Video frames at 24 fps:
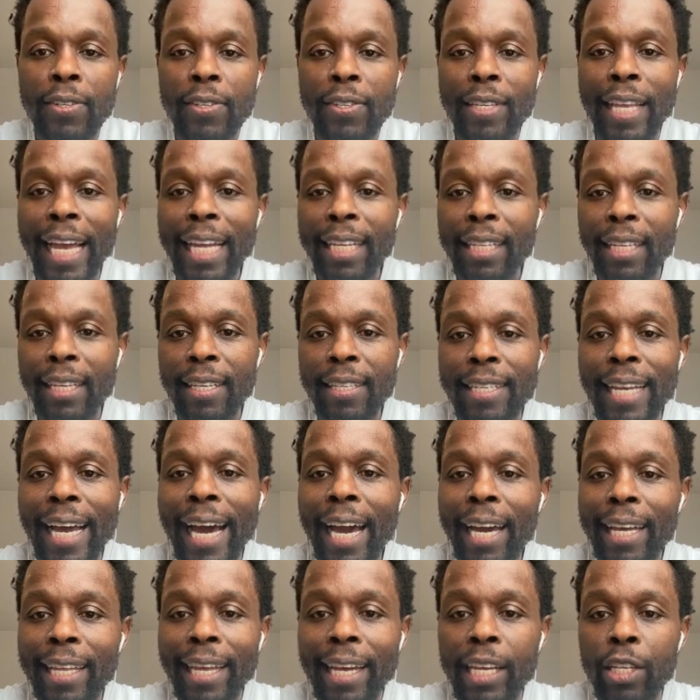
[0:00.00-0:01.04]
just that
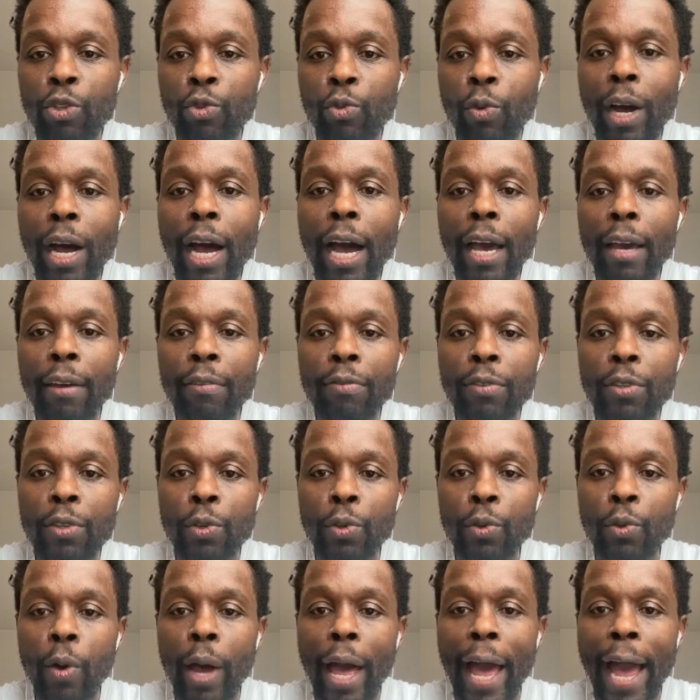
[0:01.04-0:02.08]
desire that drive
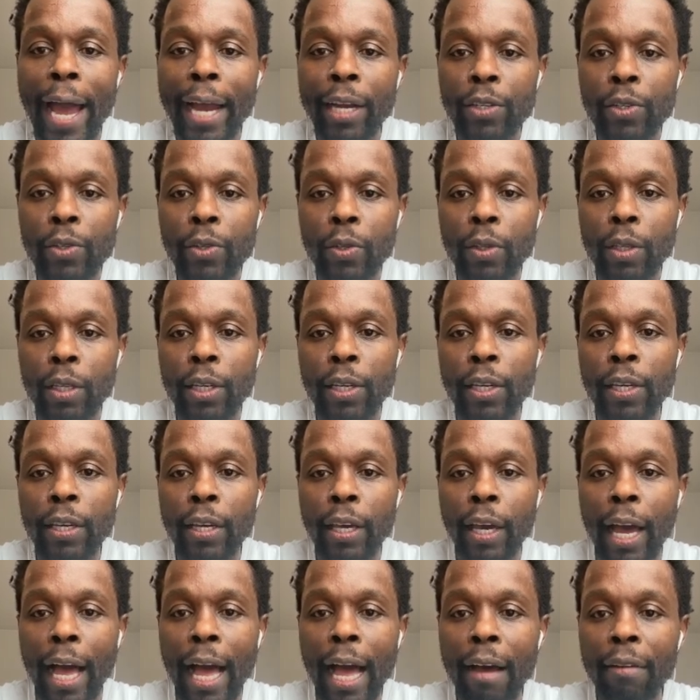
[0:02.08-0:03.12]
to
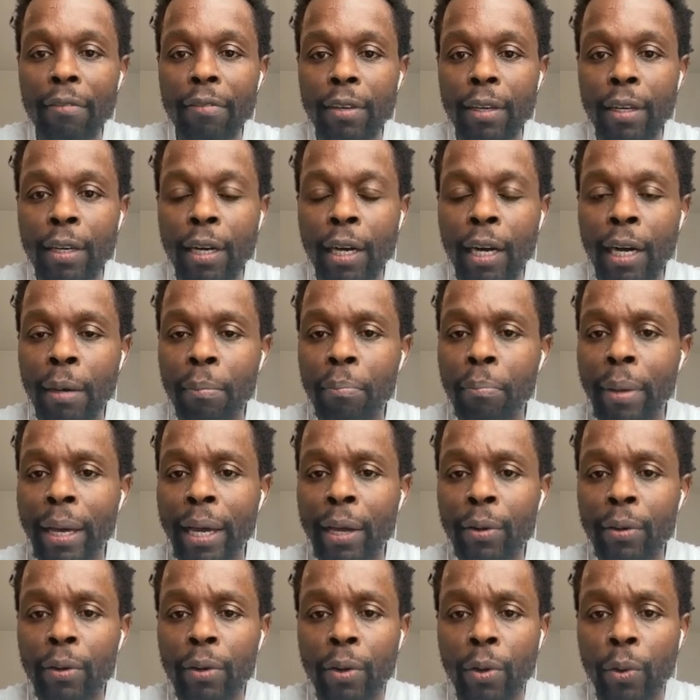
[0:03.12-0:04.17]
actually have a, a
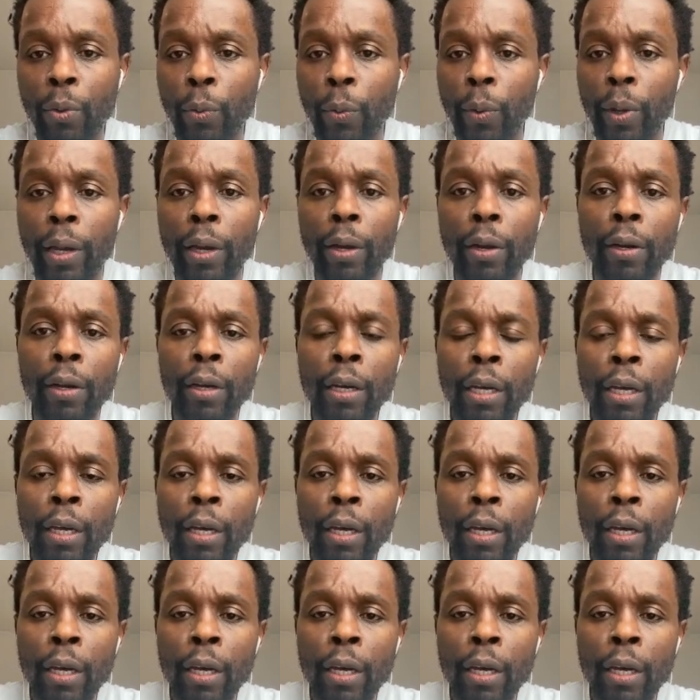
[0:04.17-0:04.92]
better career